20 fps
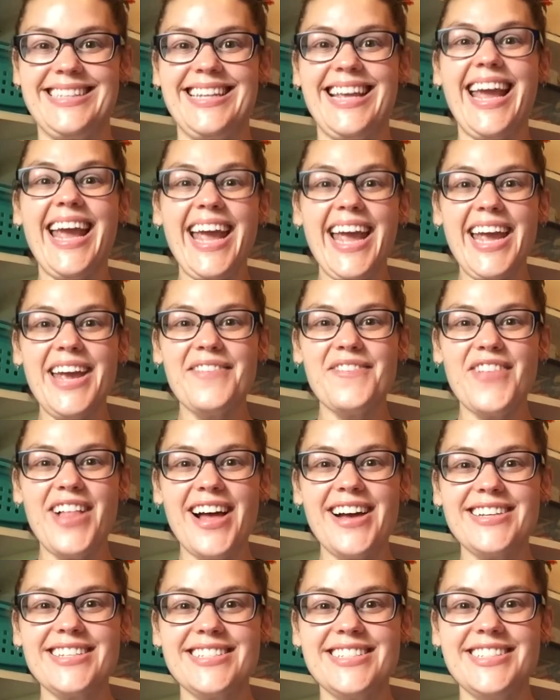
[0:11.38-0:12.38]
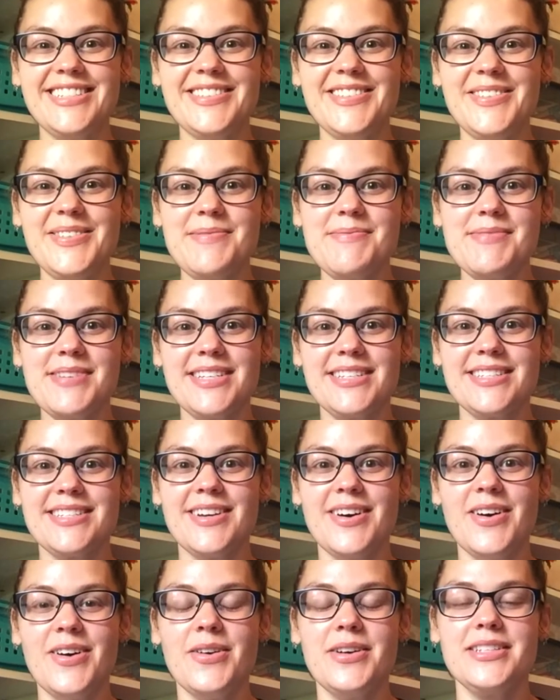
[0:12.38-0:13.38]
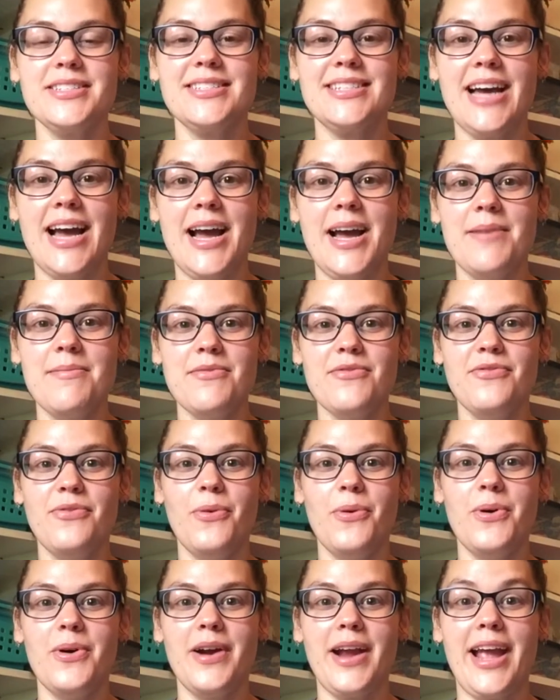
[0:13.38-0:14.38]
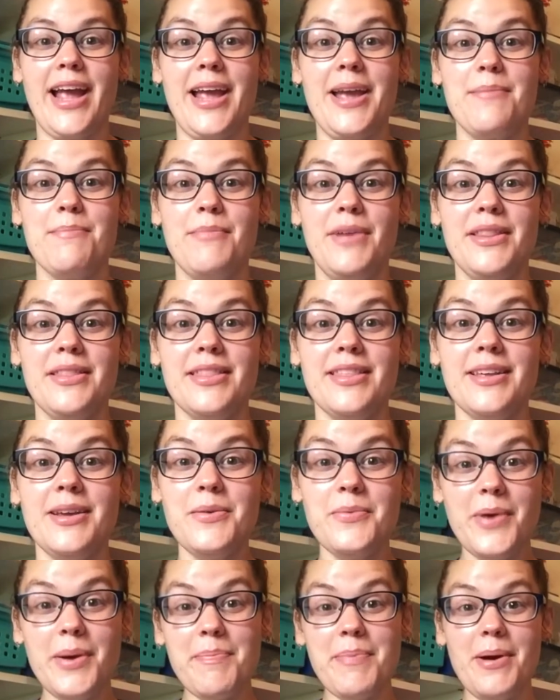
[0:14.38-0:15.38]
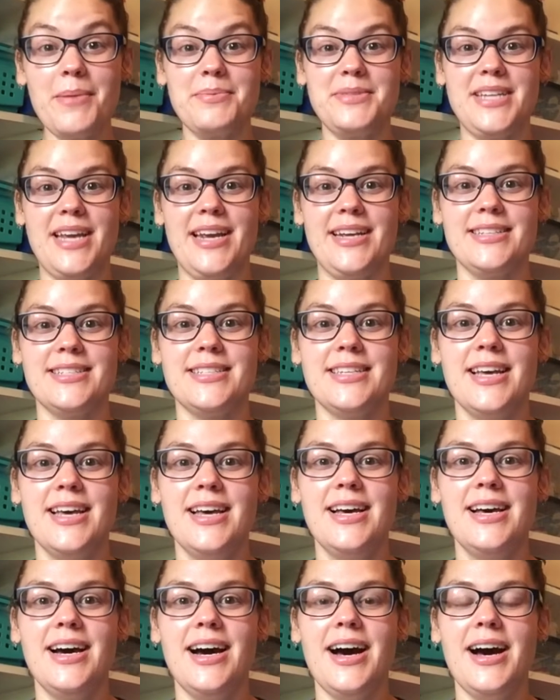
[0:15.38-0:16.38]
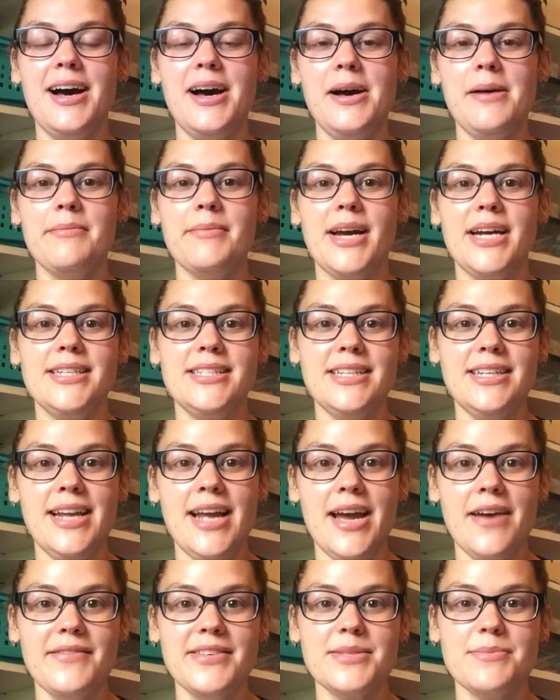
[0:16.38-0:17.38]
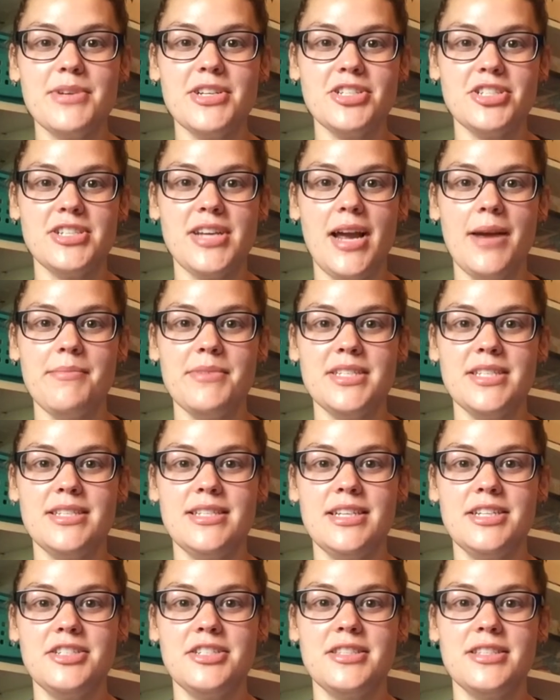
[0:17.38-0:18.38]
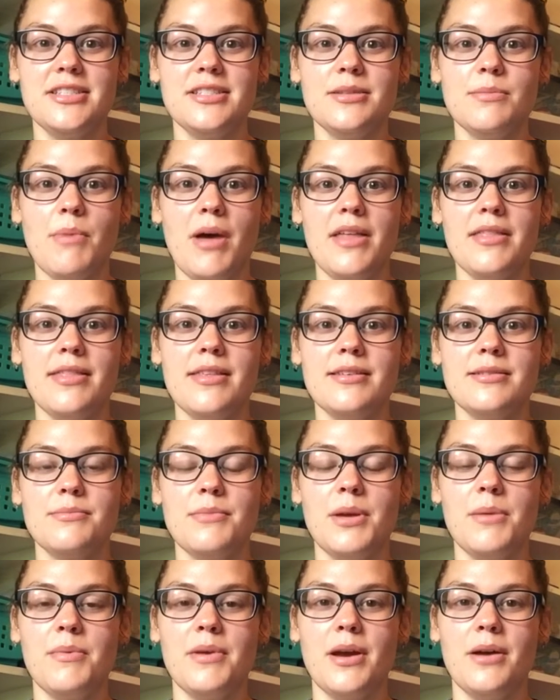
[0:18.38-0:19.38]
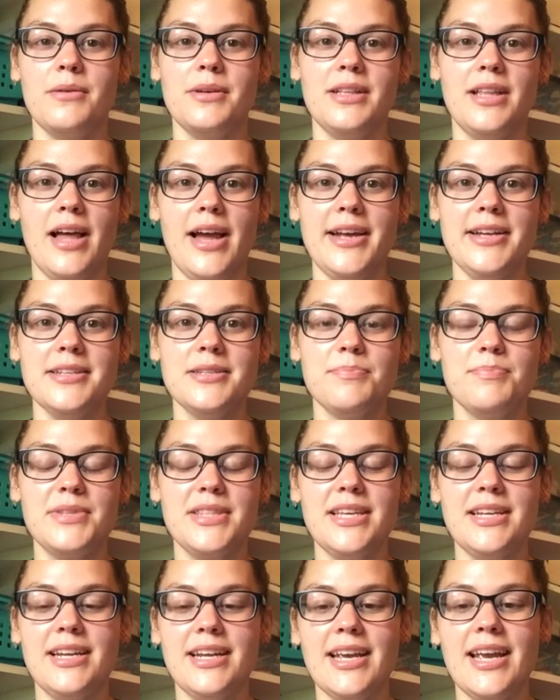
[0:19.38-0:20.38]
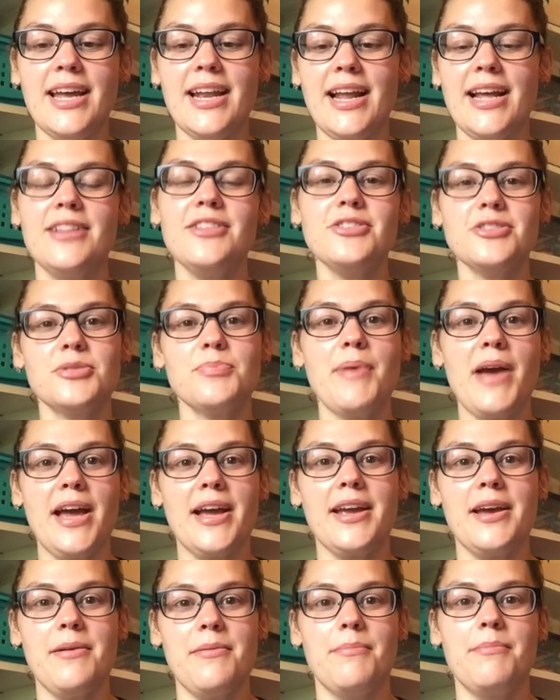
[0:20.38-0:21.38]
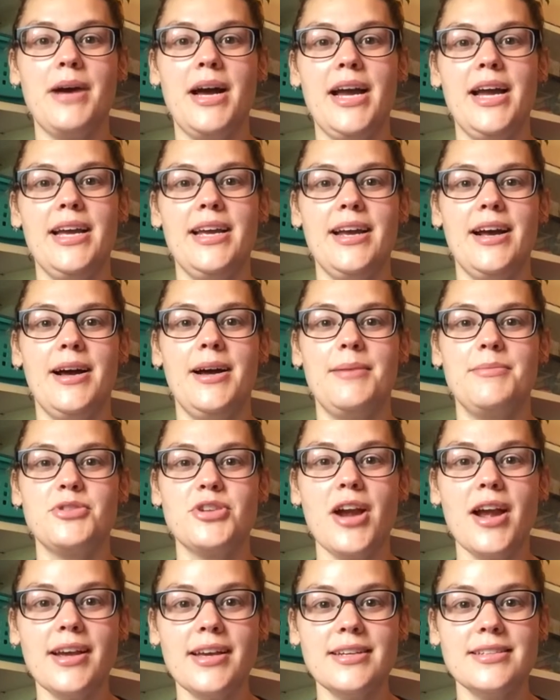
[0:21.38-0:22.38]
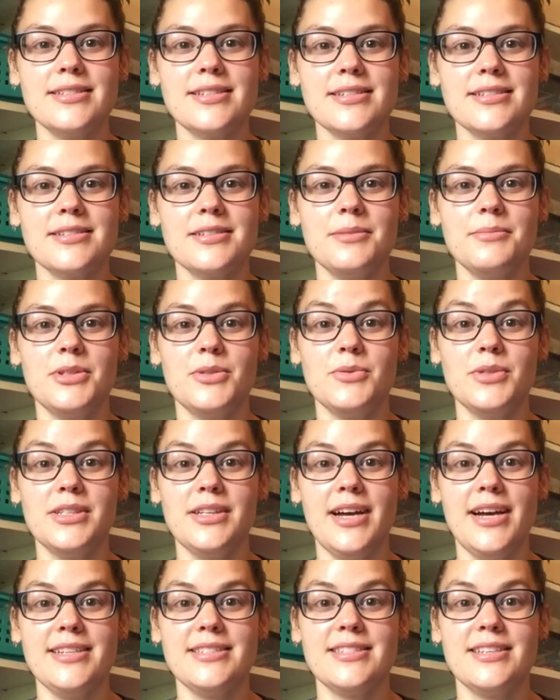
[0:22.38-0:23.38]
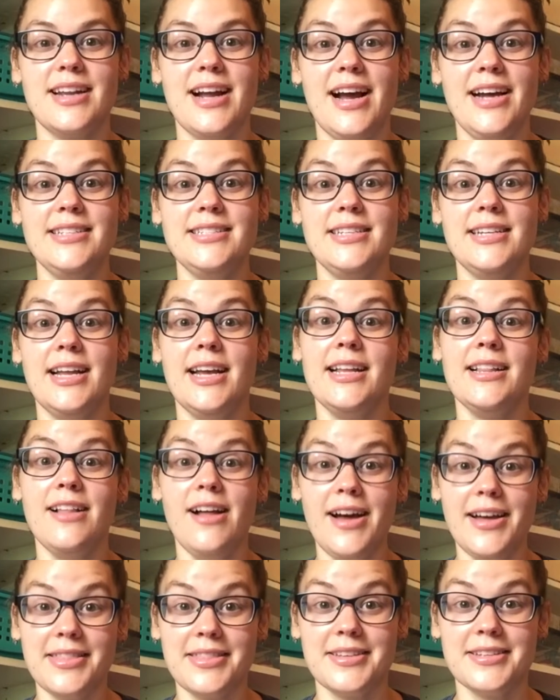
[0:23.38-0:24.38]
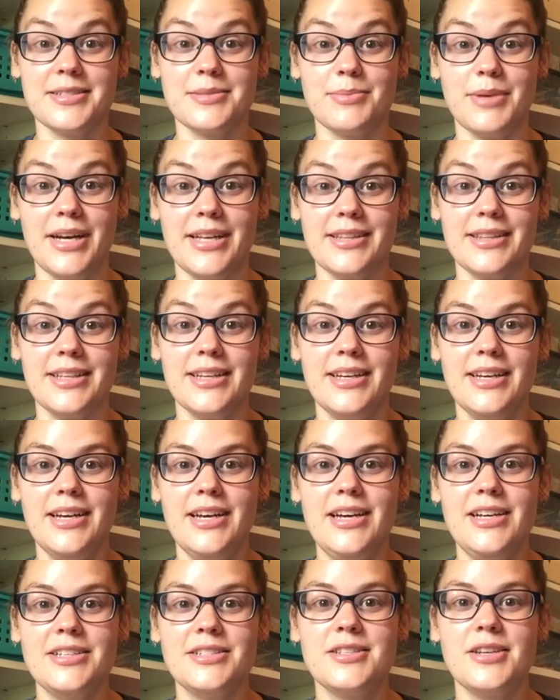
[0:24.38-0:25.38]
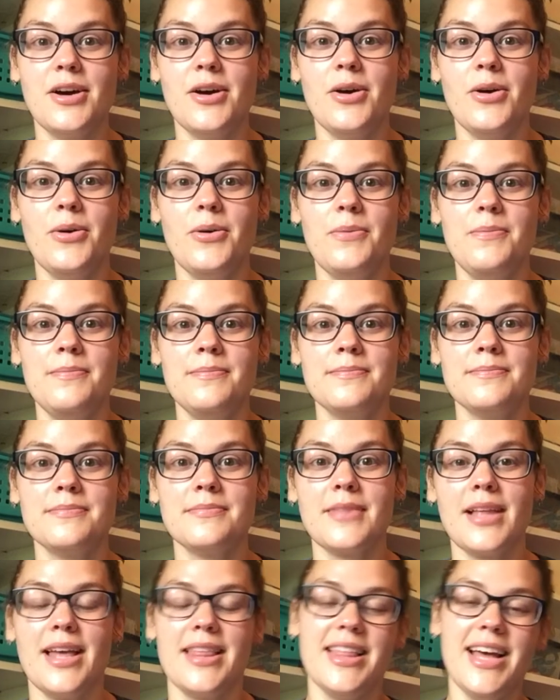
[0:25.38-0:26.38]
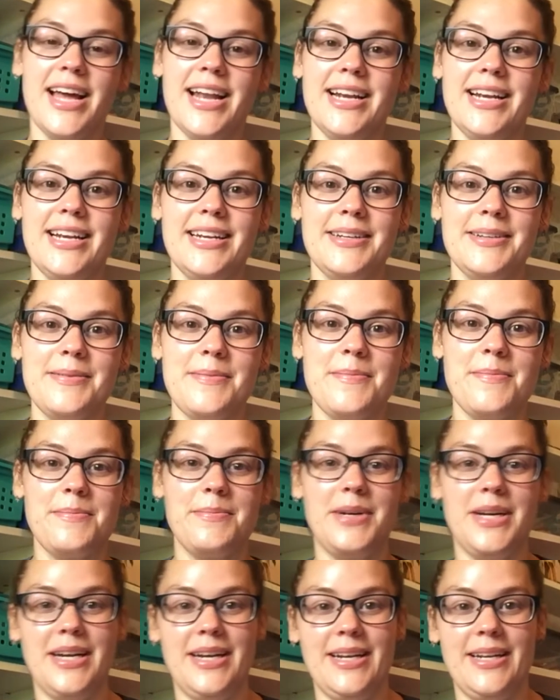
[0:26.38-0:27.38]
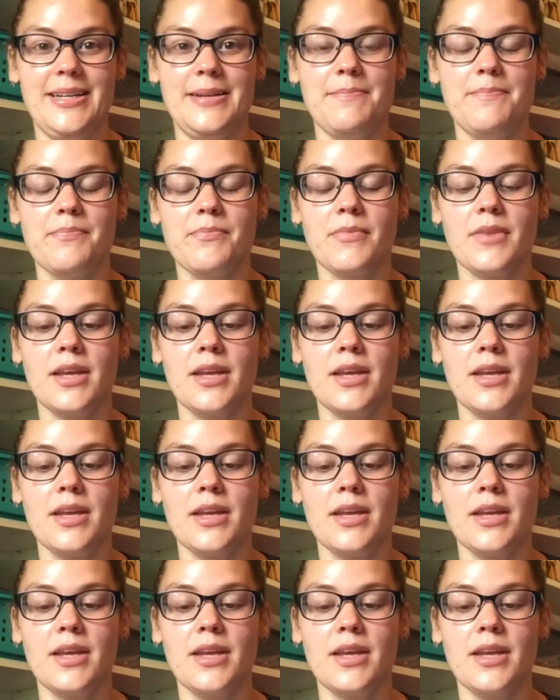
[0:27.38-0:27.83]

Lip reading: Hey Flosstube! So it's time for a monthly WIP update. I didn't have as much time to stitch this month as maybe I would liked, but then again I looked back at my tracking system and realized that I did a lot this month. So I thought I didn't, but I did.